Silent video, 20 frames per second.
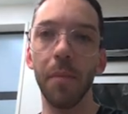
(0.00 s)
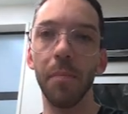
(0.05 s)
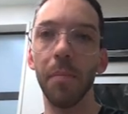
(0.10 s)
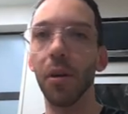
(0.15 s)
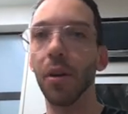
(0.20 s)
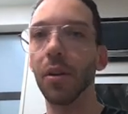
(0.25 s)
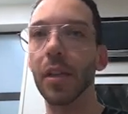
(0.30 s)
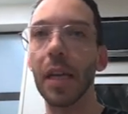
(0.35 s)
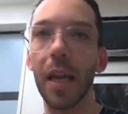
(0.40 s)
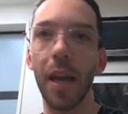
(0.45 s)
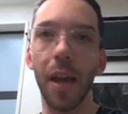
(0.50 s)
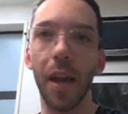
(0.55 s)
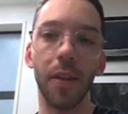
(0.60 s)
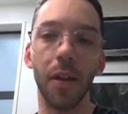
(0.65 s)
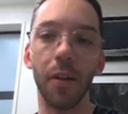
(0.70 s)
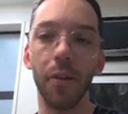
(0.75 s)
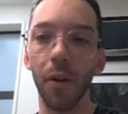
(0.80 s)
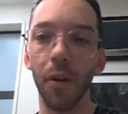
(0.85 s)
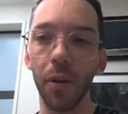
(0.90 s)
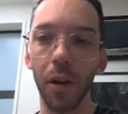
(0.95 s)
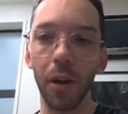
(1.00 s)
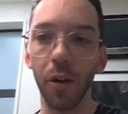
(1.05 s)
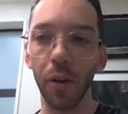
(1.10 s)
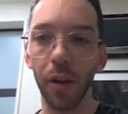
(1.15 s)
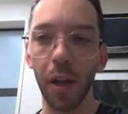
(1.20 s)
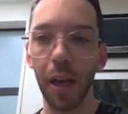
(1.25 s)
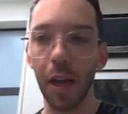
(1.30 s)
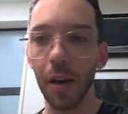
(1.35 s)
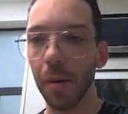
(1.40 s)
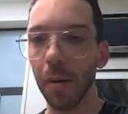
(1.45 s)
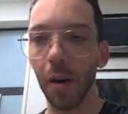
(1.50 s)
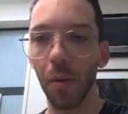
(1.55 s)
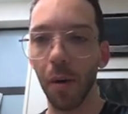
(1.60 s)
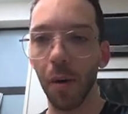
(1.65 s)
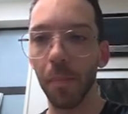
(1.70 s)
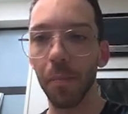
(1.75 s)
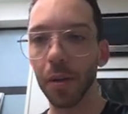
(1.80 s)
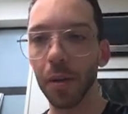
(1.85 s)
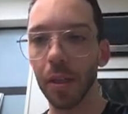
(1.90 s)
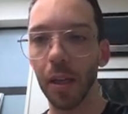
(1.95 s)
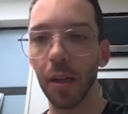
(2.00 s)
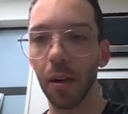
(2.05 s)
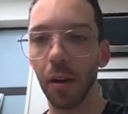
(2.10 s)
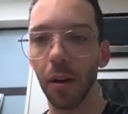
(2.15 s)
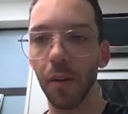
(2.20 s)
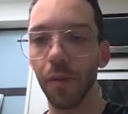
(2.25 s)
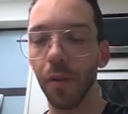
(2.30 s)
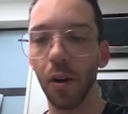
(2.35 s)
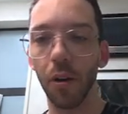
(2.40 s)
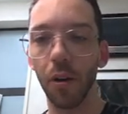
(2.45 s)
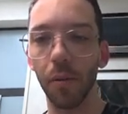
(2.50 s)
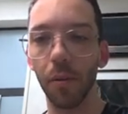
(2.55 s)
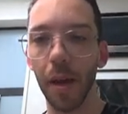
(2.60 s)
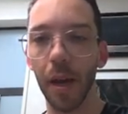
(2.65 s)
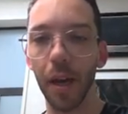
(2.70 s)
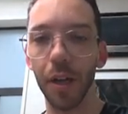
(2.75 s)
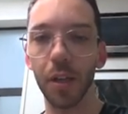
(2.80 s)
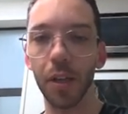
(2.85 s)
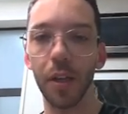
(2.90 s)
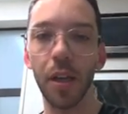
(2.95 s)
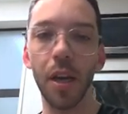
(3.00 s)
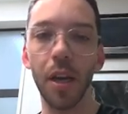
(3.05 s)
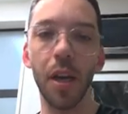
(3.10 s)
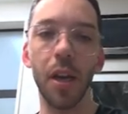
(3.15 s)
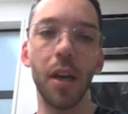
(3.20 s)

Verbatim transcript: because again, they're only looking at about 1% of the whole margin.